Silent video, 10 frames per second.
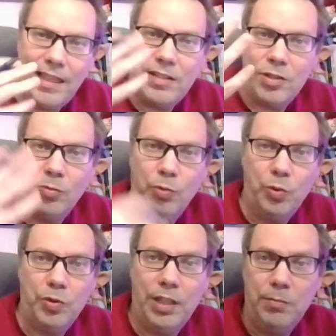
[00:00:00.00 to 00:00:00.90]
That's the
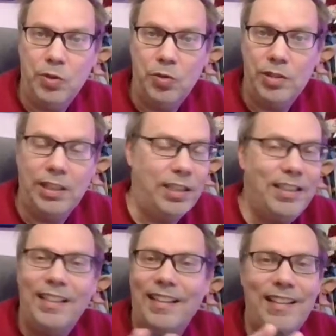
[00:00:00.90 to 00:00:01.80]
rule that I'm using here.
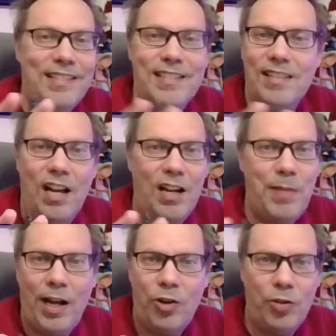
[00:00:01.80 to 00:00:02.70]
This is not
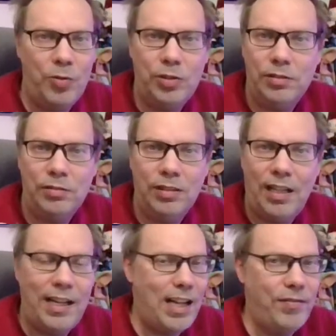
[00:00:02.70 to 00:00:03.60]
a power rule.
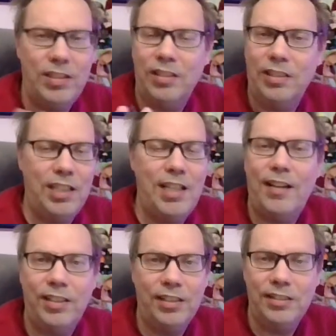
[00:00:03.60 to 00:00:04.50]
I haven't done any
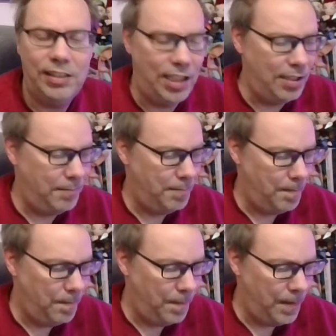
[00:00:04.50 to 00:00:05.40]
calculus yet.
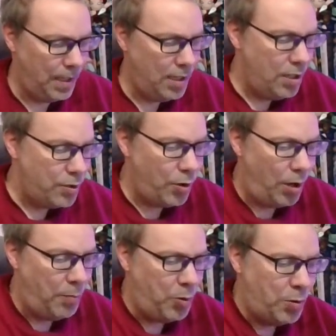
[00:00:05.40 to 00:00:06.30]

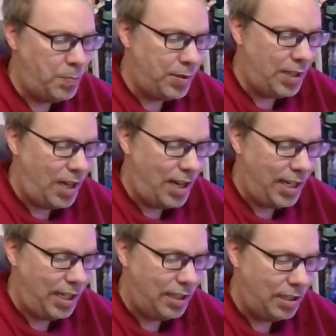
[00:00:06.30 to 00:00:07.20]
So I'm going to
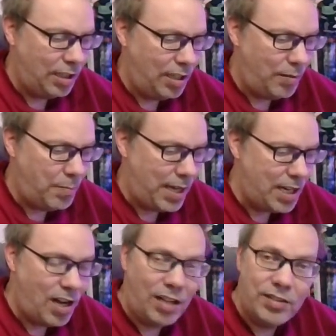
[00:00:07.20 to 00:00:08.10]
apply my
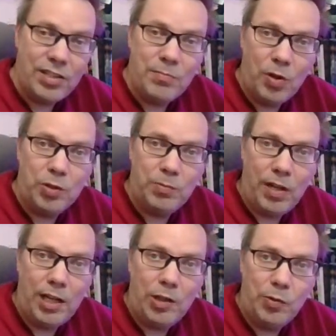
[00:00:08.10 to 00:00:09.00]
constant
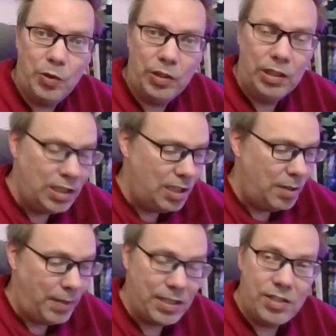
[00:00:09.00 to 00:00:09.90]
multiplier rule,
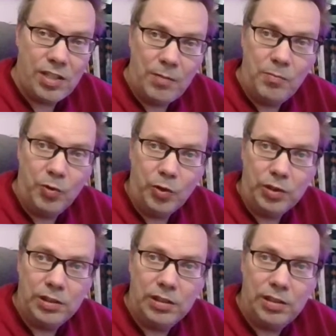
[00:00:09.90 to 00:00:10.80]
my sum
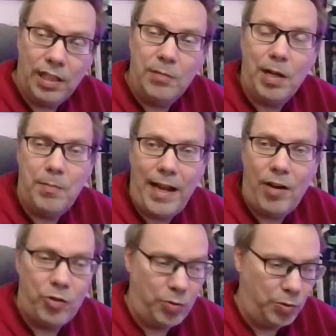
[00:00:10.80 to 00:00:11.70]
rule, and my
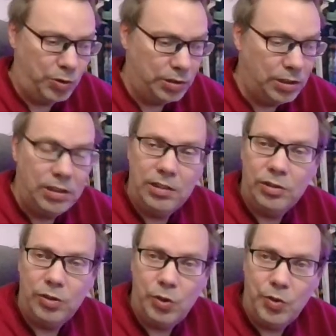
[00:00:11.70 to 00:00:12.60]
power rule
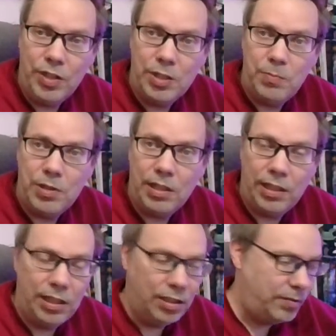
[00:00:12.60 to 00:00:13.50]
to this
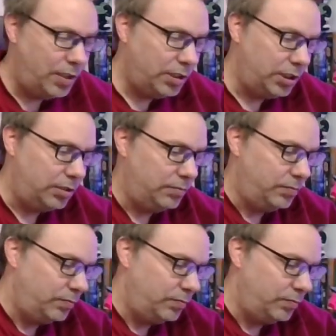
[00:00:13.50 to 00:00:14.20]
particular function.